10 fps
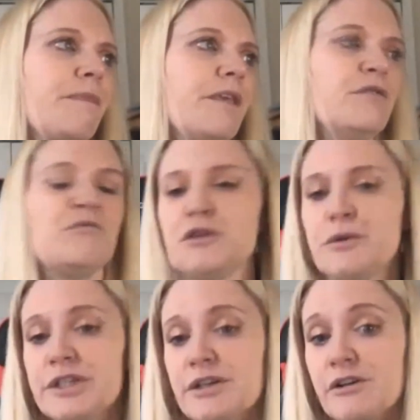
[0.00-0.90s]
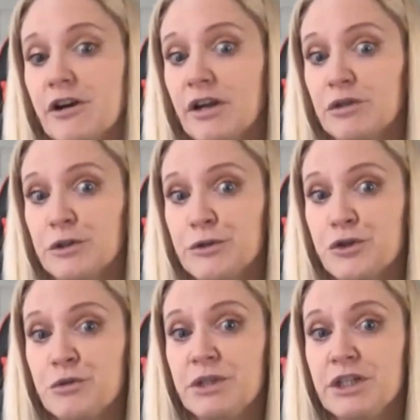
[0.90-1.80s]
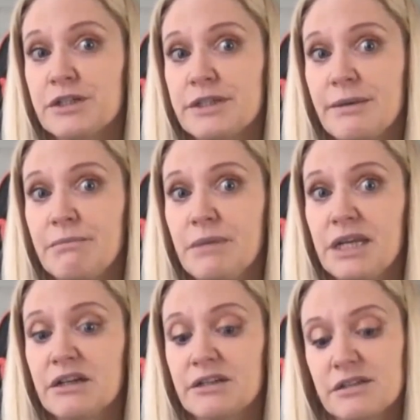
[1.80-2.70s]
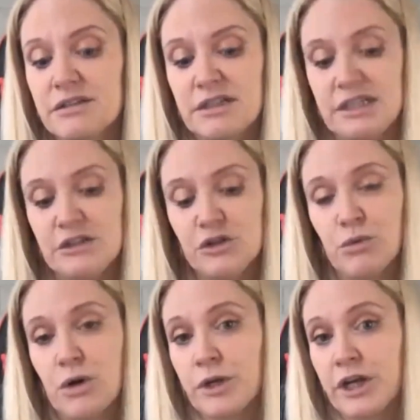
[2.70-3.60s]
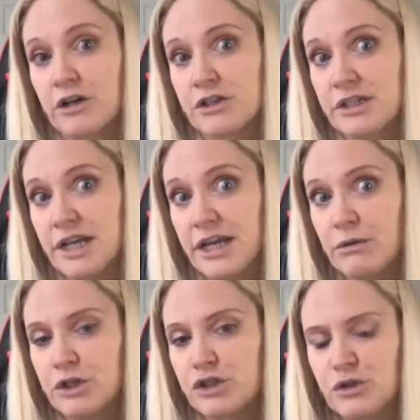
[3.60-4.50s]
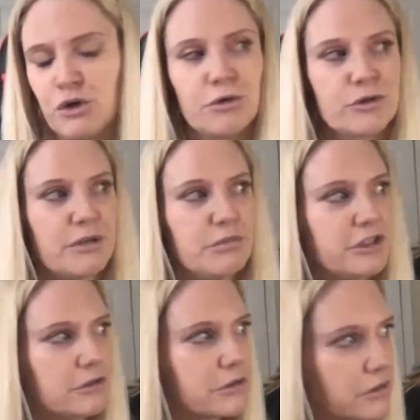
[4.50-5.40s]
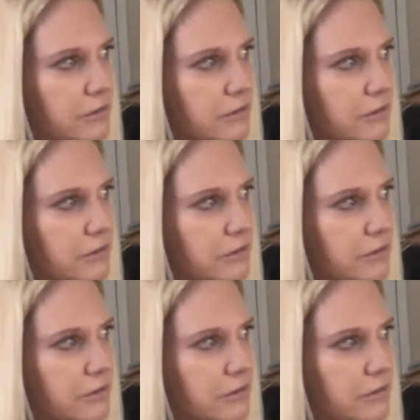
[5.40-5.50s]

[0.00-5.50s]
influence on our evolution because that made us into what we are today, which is Homo sapiens.